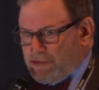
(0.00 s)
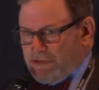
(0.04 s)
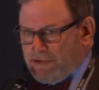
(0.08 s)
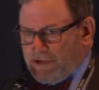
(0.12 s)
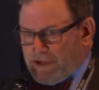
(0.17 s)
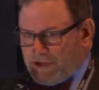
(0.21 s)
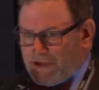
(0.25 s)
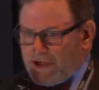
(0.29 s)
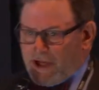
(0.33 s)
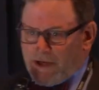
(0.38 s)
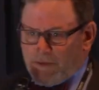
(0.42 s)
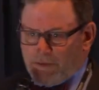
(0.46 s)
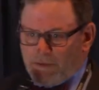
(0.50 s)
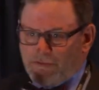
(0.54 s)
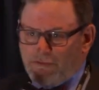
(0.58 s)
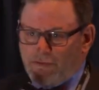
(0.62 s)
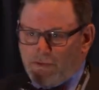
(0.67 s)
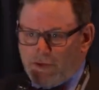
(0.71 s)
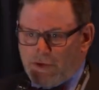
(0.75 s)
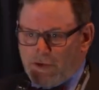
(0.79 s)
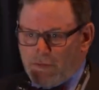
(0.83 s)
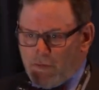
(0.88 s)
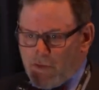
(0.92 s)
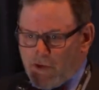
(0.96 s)
the day
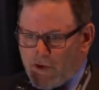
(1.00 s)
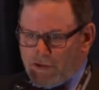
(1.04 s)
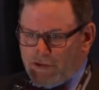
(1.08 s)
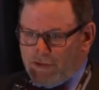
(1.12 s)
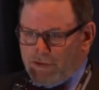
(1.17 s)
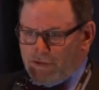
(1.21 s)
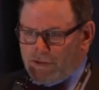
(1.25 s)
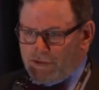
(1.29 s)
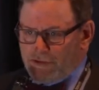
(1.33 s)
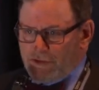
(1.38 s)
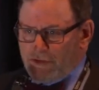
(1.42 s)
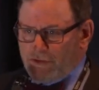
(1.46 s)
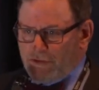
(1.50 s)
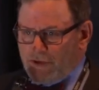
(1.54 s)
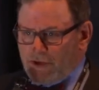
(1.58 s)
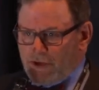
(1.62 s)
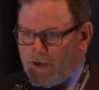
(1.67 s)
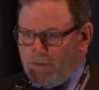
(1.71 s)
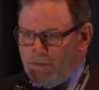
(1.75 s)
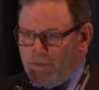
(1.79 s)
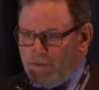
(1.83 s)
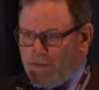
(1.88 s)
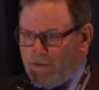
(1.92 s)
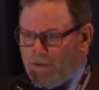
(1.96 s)
before the marshal showed
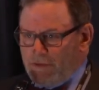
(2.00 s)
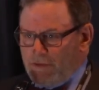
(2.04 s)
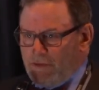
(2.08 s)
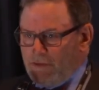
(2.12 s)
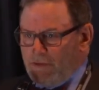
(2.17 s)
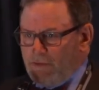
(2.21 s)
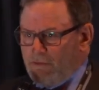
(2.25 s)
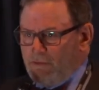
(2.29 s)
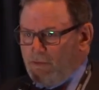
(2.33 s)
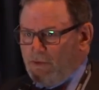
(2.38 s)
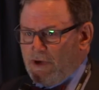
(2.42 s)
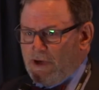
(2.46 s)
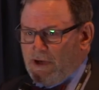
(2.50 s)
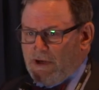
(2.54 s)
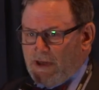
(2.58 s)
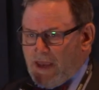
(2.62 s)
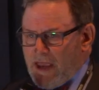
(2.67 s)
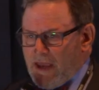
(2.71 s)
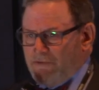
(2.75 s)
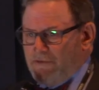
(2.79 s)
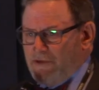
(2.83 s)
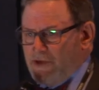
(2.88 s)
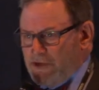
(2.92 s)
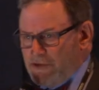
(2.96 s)
up,
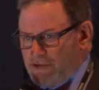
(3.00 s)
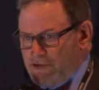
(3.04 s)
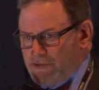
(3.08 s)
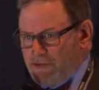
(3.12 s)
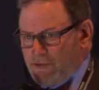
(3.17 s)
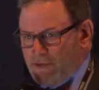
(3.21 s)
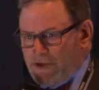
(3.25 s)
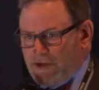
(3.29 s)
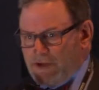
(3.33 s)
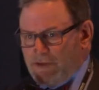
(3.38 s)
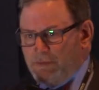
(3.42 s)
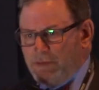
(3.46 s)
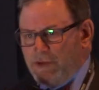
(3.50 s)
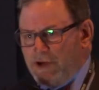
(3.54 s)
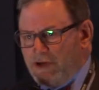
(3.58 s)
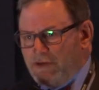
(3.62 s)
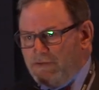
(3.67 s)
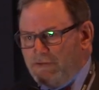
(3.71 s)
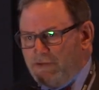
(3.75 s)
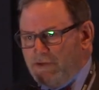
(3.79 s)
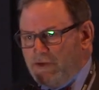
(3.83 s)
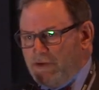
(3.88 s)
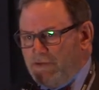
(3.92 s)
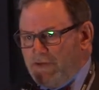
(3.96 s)
having enjoyed the
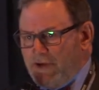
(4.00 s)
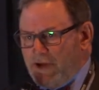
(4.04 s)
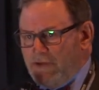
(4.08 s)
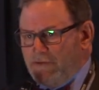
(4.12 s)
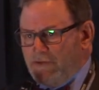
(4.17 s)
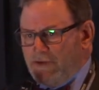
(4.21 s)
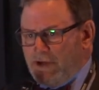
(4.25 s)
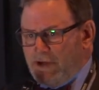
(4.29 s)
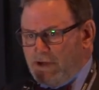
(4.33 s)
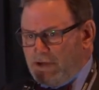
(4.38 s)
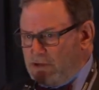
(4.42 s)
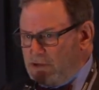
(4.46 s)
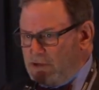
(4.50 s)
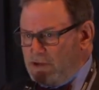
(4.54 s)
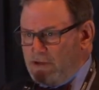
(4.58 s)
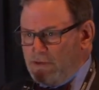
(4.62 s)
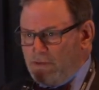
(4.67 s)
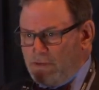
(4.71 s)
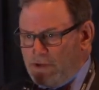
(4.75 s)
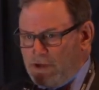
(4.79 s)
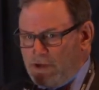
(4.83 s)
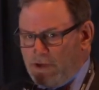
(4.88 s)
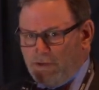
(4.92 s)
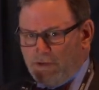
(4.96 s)
benefit of having a
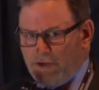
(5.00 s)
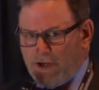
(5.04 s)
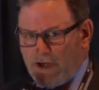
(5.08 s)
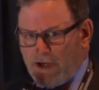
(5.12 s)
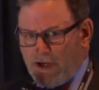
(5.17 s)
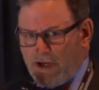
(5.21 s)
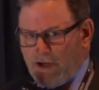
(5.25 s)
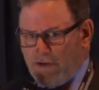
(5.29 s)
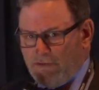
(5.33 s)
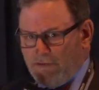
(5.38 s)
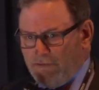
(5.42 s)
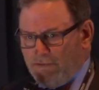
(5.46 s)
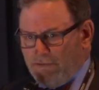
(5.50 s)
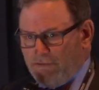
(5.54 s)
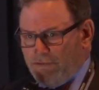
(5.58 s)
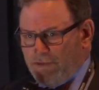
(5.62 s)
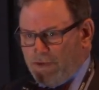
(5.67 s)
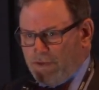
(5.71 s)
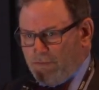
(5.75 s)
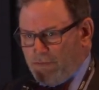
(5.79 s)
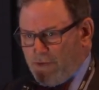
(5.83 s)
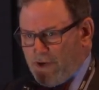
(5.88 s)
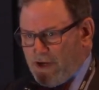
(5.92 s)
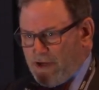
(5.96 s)
year and a half of
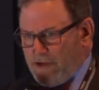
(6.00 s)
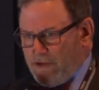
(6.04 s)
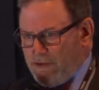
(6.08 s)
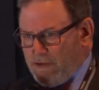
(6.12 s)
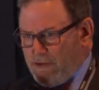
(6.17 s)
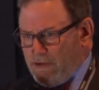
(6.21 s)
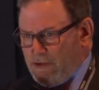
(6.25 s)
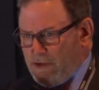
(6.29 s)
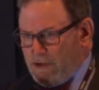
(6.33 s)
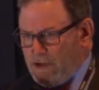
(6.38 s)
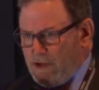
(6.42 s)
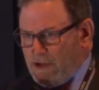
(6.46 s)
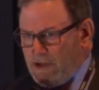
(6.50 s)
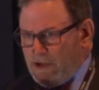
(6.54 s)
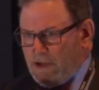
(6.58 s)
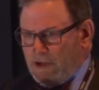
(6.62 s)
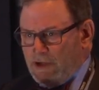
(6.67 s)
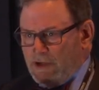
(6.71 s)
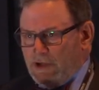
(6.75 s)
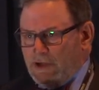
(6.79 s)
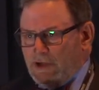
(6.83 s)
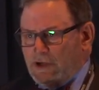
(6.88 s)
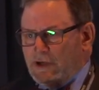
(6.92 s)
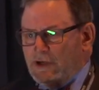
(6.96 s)
free rent.
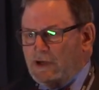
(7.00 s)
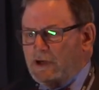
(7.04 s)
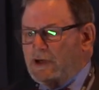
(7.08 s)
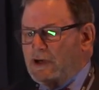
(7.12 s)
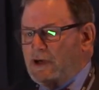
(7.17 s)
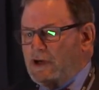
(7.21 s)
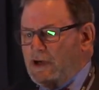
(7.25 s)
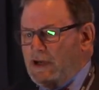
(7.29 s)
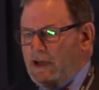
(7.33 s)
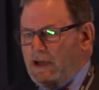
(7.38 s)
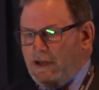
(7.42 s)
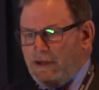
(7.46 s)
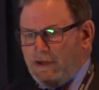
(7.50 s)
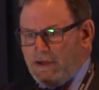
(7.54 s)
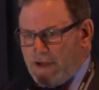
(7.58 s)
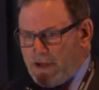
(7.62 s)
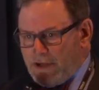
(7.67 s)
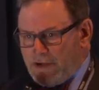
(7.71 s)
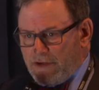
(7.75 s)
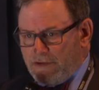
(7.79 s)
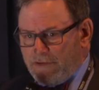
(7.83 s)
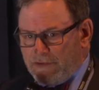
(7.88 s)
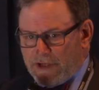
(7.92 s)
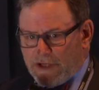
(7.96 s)
And
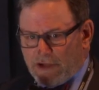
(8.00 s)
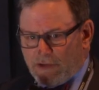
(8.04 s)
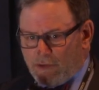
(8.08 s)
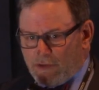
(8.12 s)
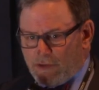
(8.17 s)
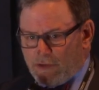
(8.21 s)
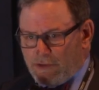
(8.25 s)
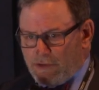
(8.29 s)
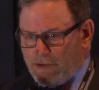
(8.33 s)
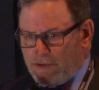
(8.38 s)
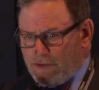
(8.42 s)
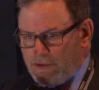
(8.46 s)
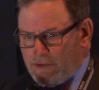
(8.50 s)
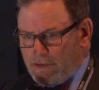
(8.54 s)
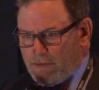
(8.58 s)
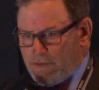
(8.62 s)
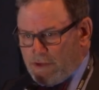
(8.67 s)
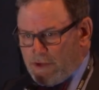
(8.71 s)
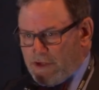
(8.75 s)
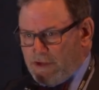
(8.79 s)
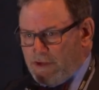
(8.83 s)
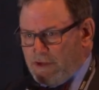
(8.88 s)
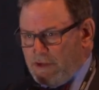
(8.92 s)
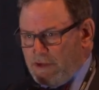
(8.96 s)
then the landlord couldn't do
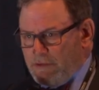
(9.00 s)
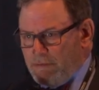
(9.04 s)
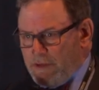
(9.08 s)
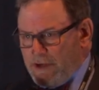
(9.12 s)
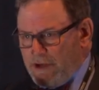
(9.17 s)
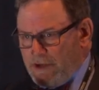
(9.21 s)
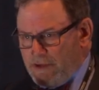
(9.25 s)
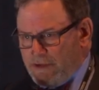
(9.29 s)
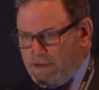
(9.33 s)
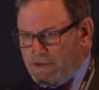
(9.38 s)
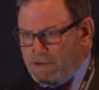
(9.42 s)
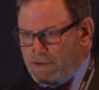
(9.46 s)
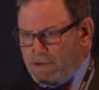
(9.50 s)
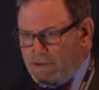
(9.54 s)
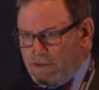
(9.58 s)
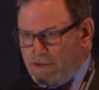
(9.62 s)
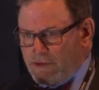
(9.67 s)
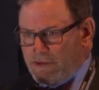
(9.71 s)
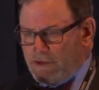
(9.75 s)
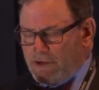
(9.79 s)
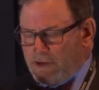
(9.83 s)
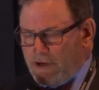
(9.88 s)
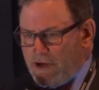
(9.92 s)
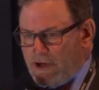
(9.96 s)
anything about it. So the
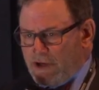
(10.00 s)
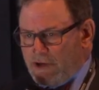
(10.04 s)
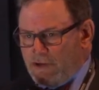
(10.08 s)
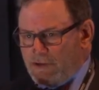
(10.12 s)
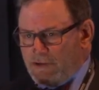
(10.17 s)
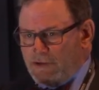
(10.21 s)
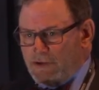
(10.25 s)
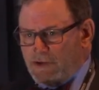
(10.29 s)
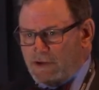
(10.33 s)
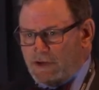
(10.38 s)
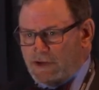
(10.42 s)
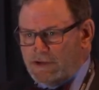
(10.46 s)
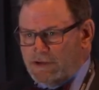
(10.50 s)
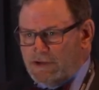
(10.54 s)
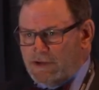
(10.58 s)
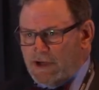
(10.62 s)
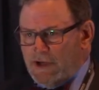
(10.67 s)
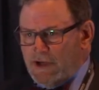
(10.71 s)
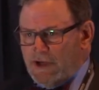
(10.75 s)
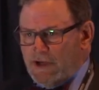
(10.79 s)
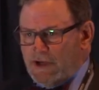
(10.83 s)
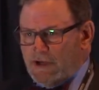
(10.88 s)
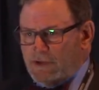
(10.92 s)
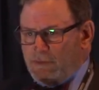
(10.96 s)
good guy clause
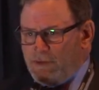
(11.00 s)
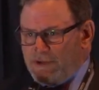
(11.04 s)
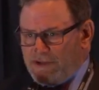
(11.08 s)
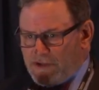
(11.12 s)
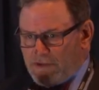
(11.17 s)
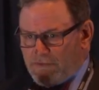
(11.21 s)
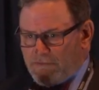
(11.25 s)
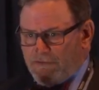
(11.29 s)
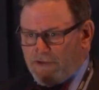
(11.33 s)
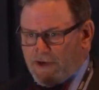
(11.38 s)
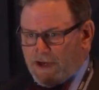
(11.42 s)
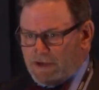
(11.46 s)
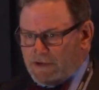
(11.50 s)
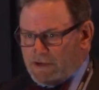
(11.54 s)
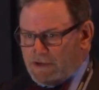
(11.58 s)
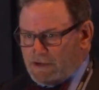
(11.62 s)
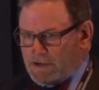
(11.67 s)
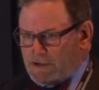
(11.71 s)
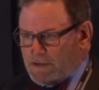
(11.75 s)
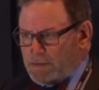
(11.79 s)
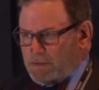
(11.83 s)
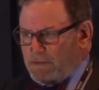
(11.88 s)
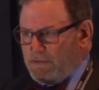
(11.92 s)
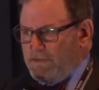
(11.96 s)
was
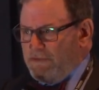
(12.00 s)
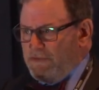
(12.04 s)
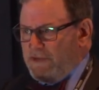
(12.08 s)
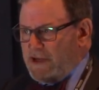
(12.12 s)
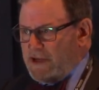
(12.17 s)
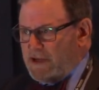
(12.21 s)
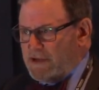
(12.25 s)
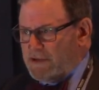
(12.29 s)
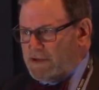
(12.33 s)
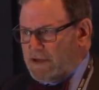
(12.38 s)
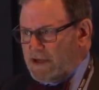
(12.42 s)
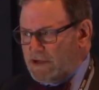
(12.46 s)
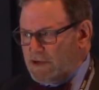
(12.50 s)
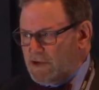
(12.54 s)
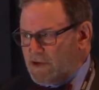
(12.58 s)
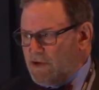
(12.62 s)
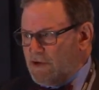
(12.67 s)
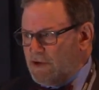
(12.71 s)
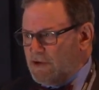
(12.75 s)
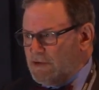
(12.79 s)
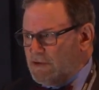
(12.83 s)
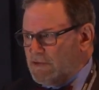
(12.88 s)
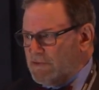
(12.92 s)
invented to prevent that kind